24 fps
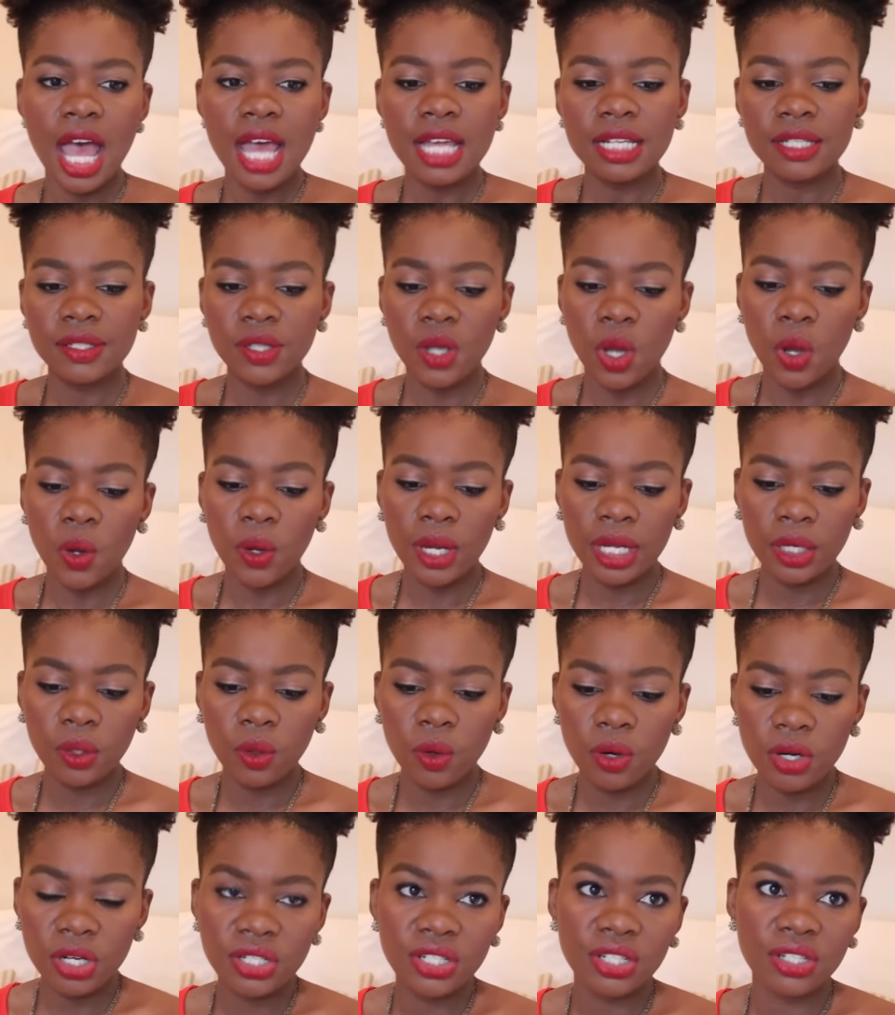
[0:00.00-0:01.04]
So in
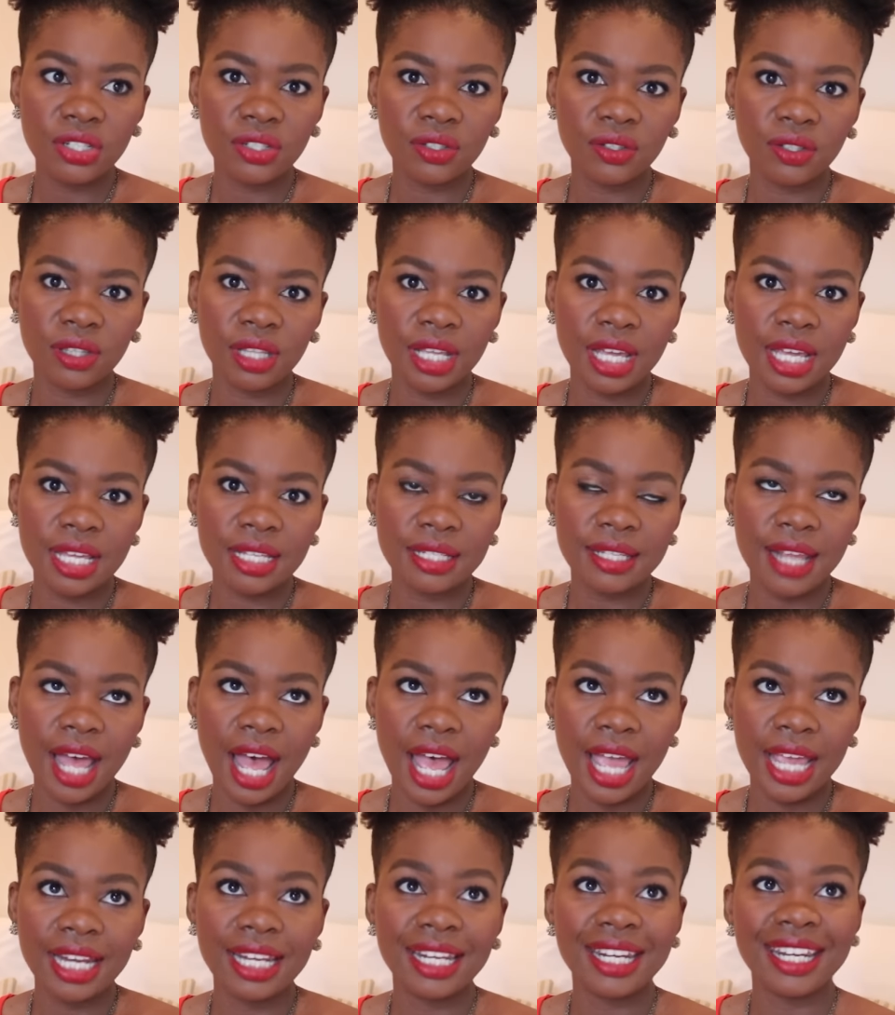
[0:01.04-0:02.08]
order to do this,
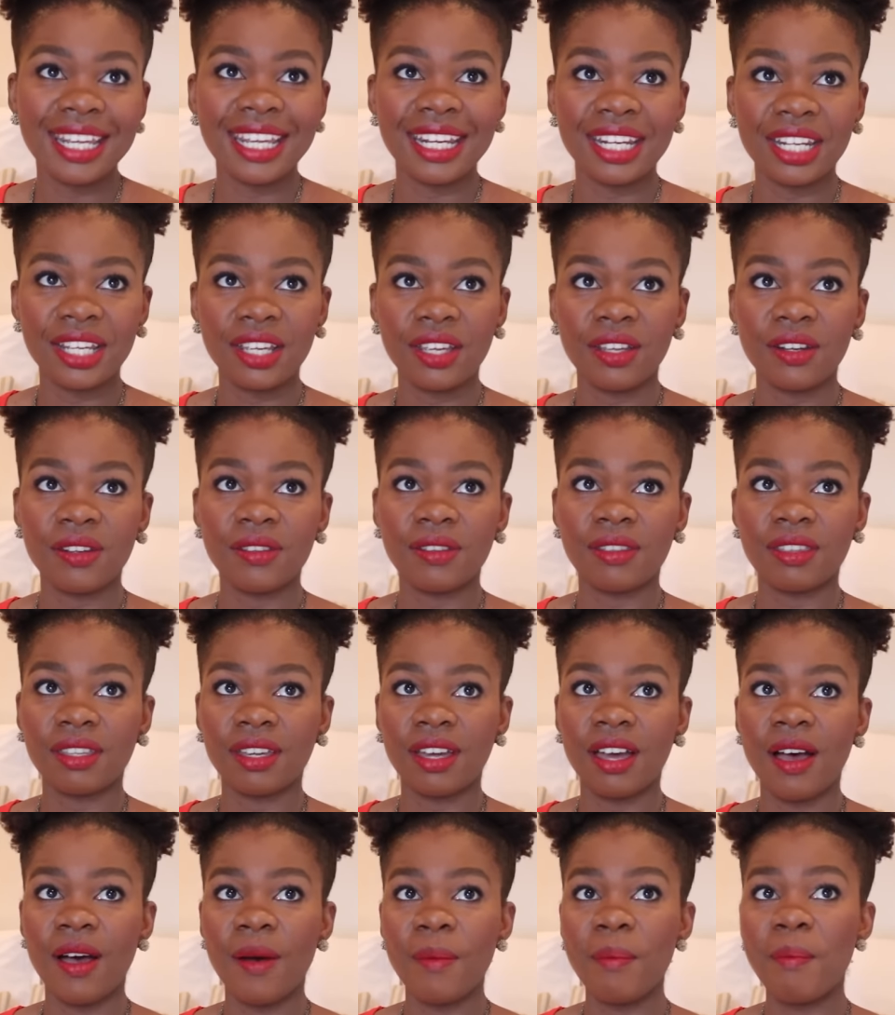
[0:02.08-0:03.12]
I needed
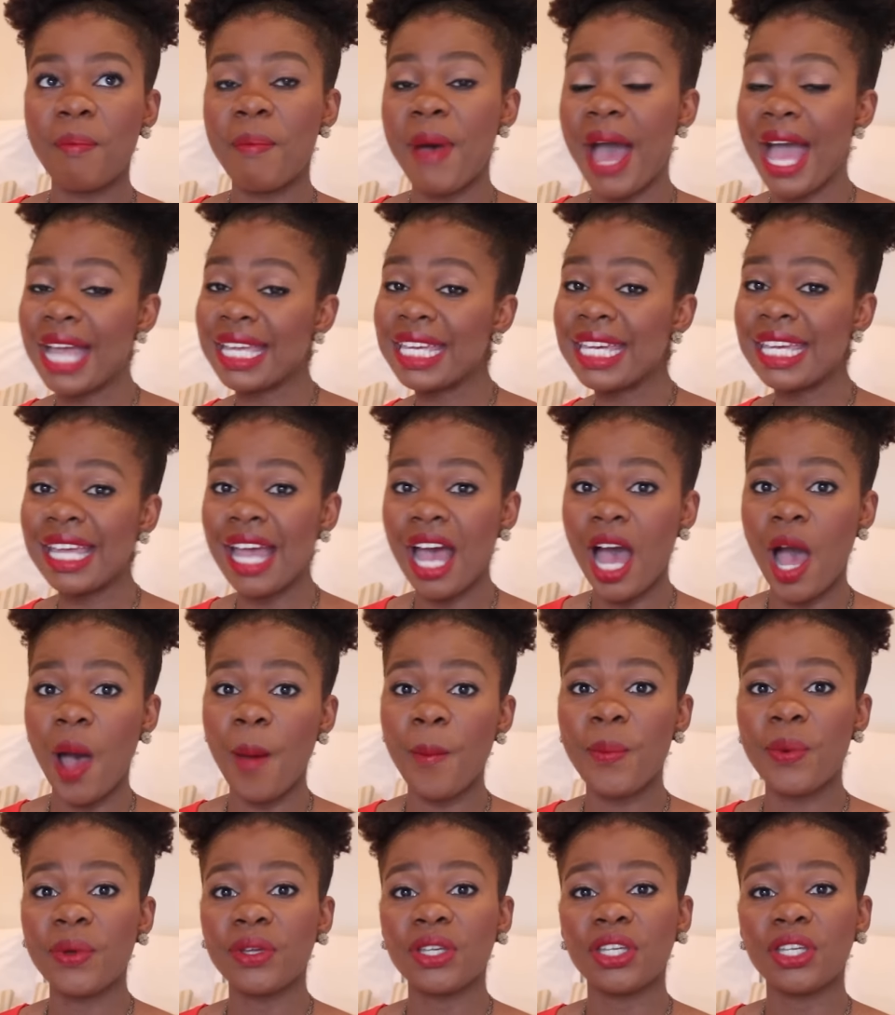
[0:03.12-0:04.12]
the backing up,